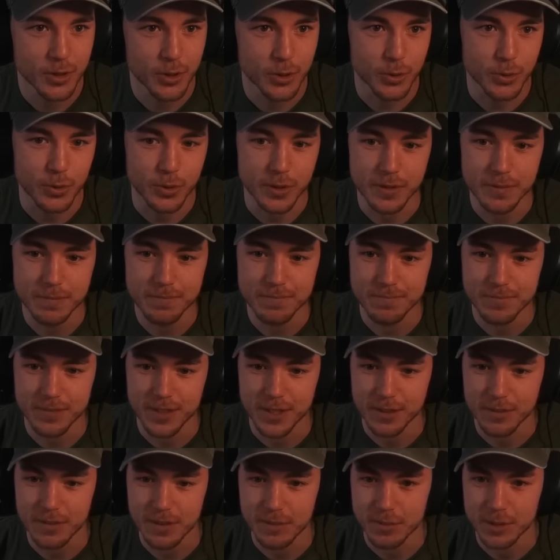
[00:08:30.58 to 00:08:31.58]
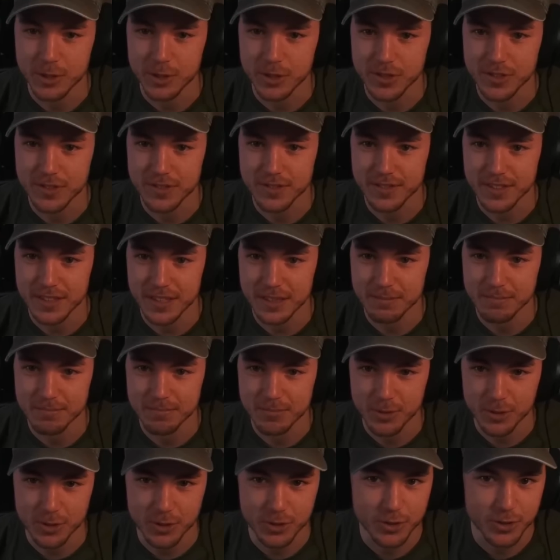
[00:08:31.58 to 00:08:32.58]
Cool. No, let me just
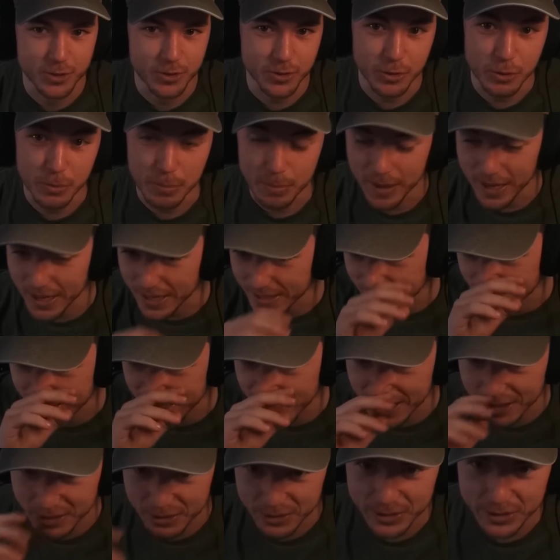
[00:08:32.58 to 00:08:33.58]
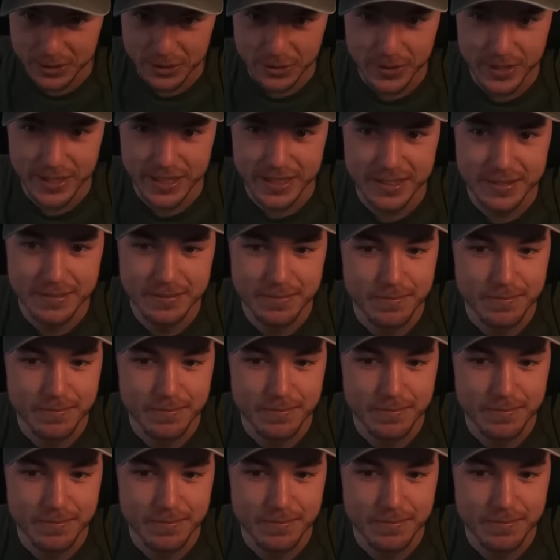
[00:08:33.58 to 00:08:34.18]
scroll past that real quick.